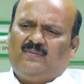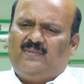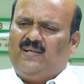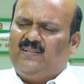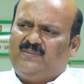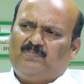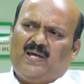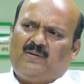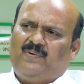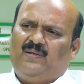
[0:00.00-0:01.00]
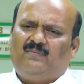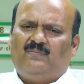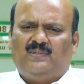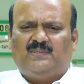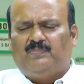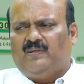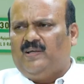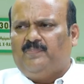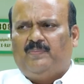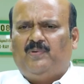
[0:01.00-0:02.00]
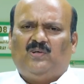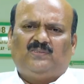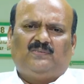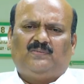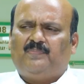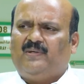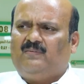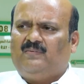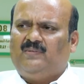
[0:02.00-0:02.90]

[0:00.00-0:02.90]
they get some back pain, it can be because of when